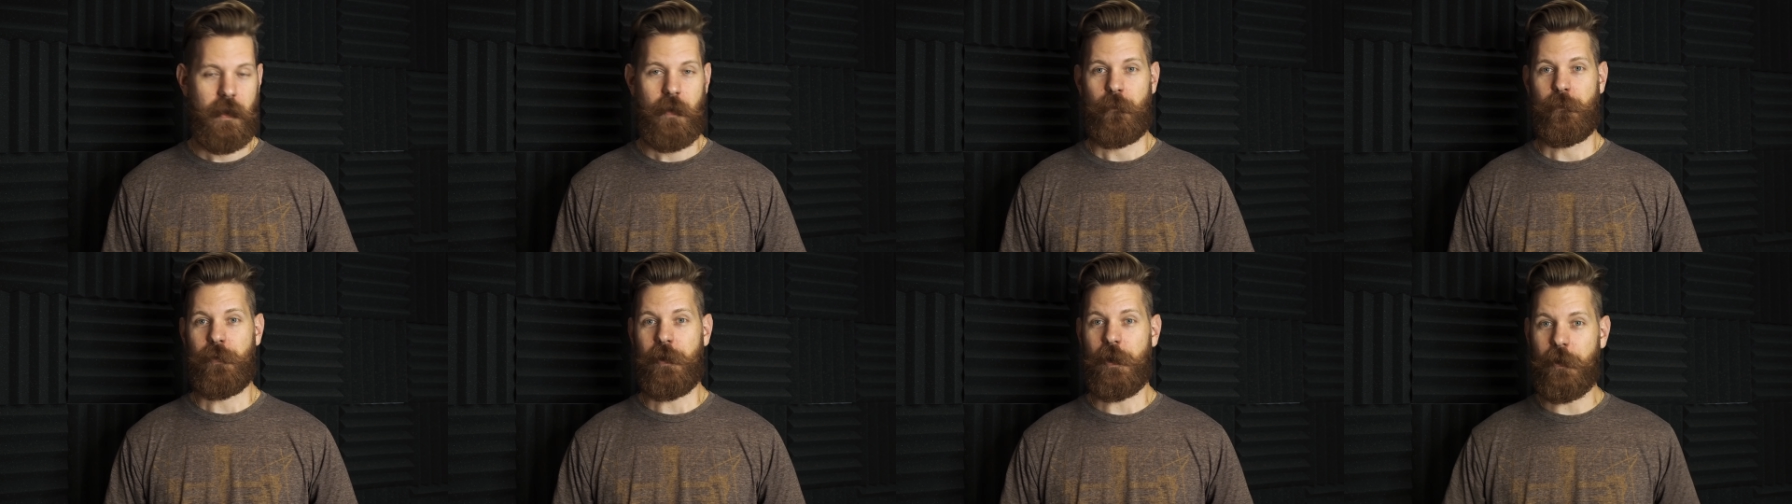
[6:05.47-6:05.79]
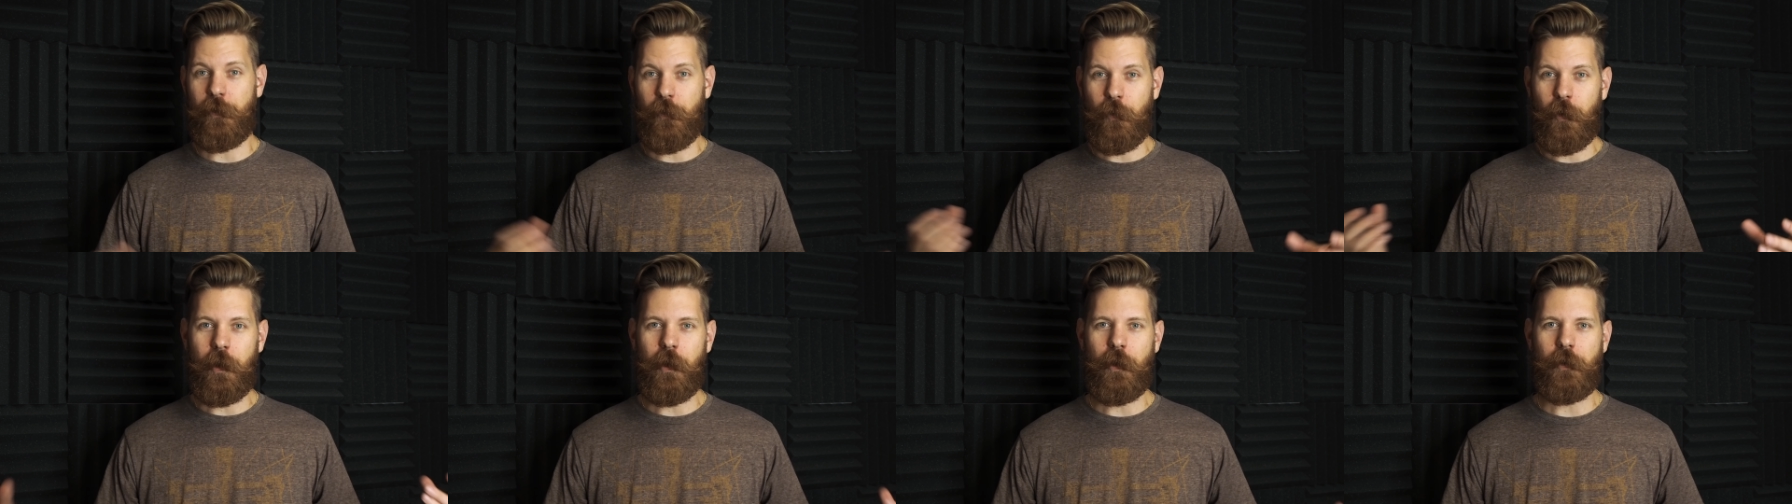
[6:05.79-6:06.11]

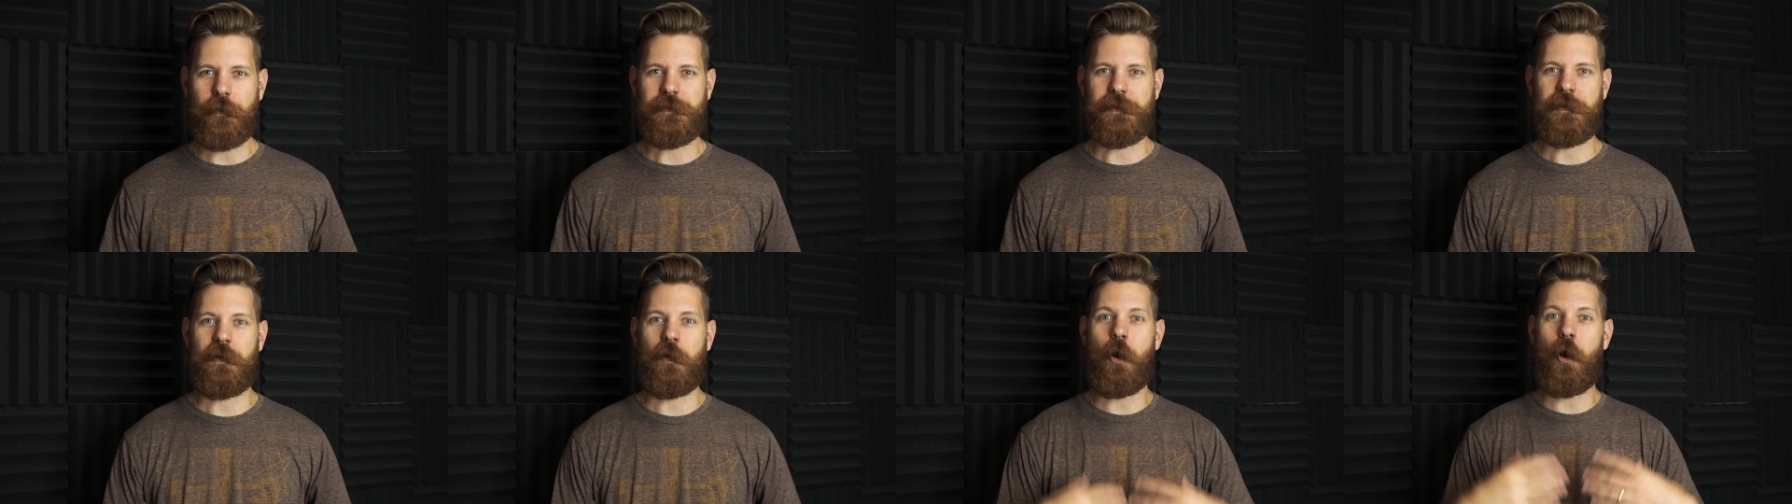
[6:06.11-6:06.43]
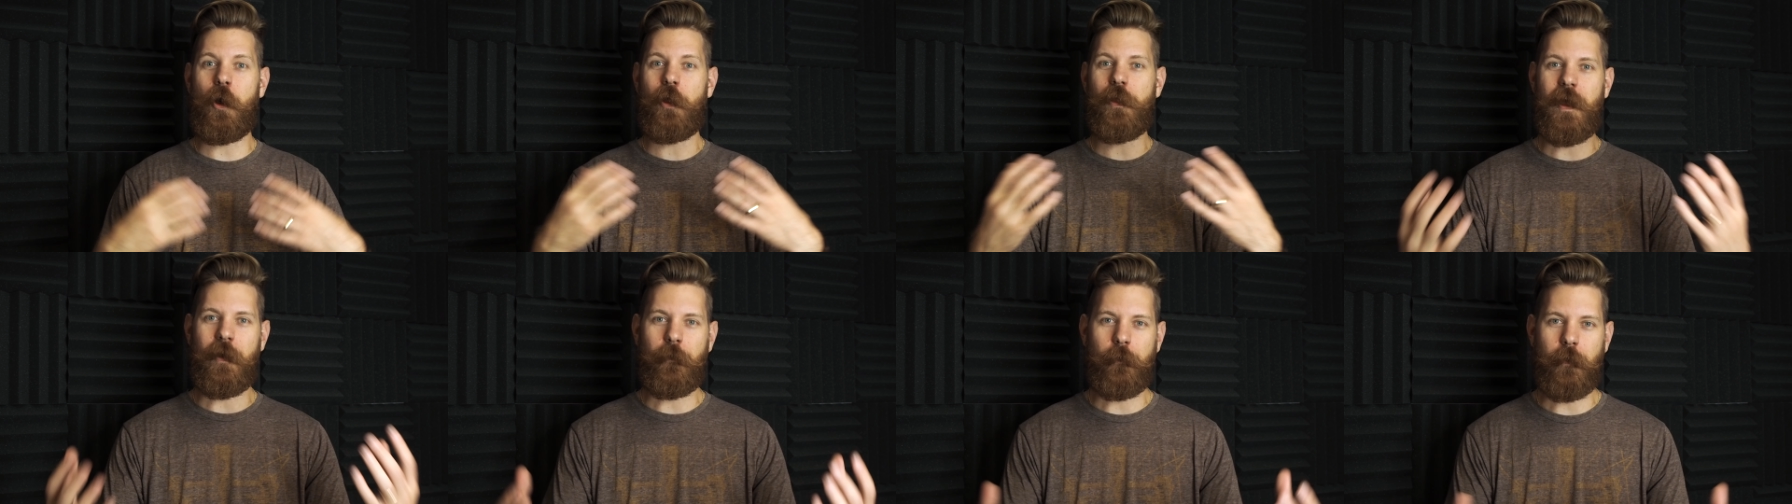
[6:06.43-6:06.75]
beard oils and
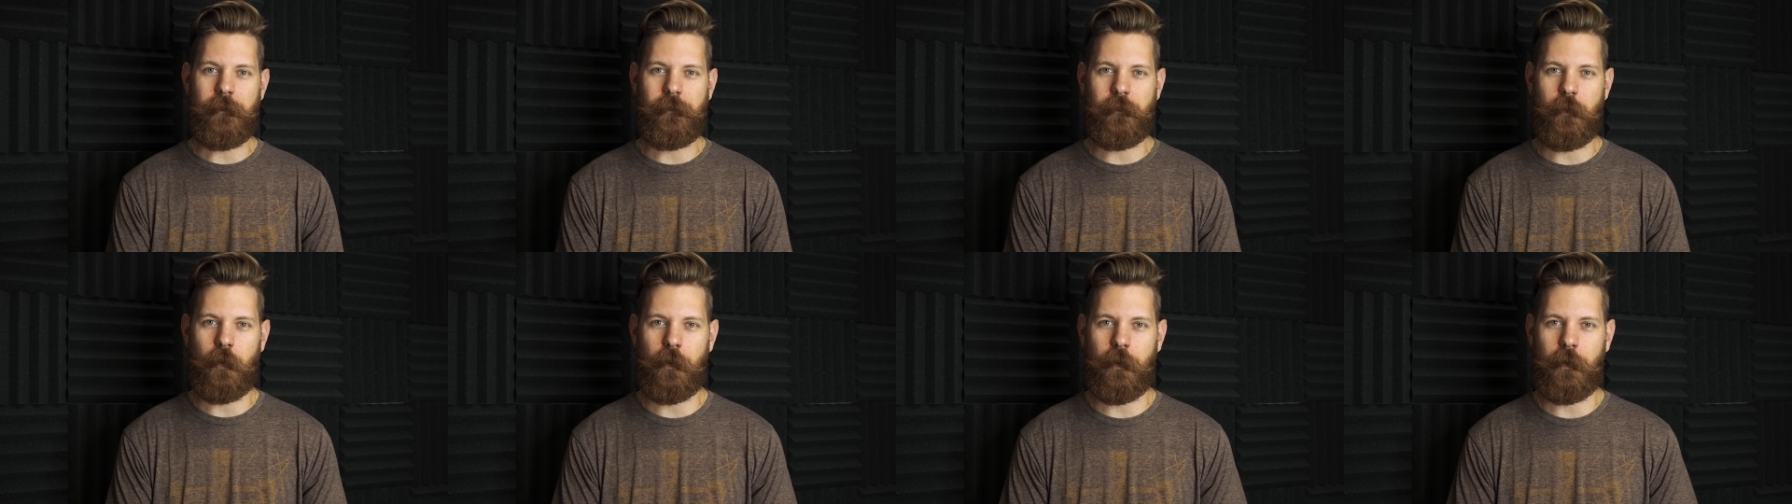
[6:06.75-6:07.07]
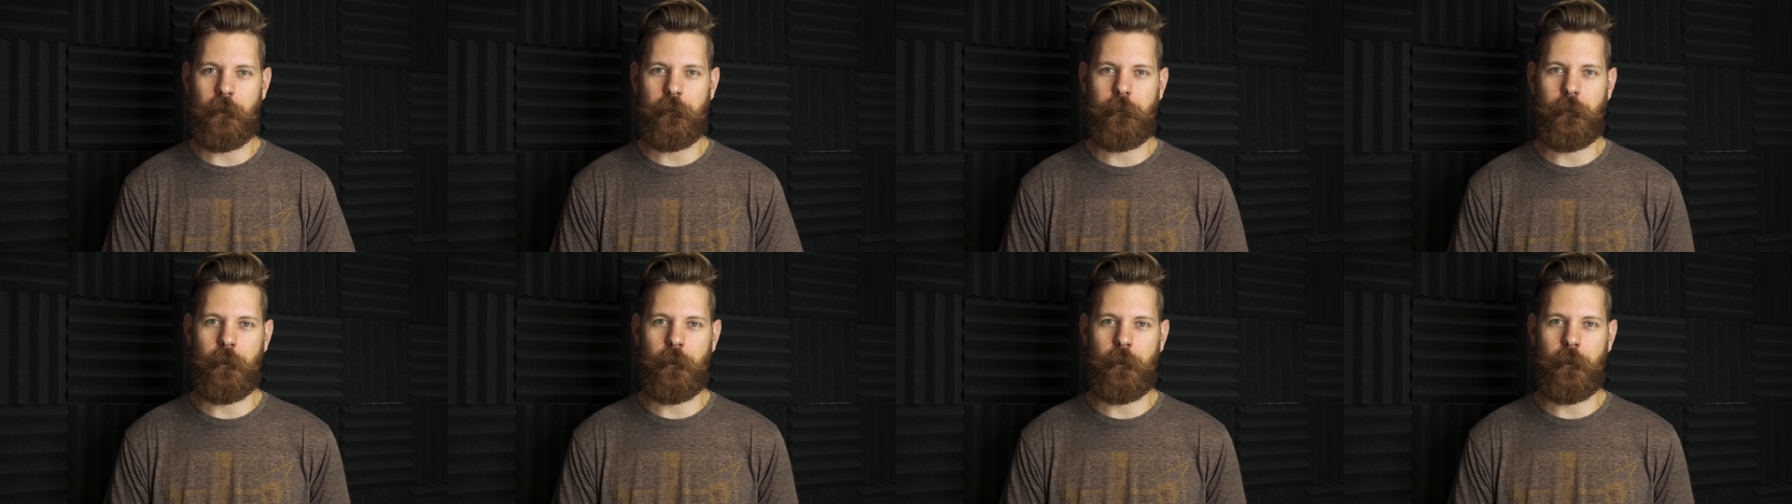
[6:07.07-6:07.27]
all that we've learned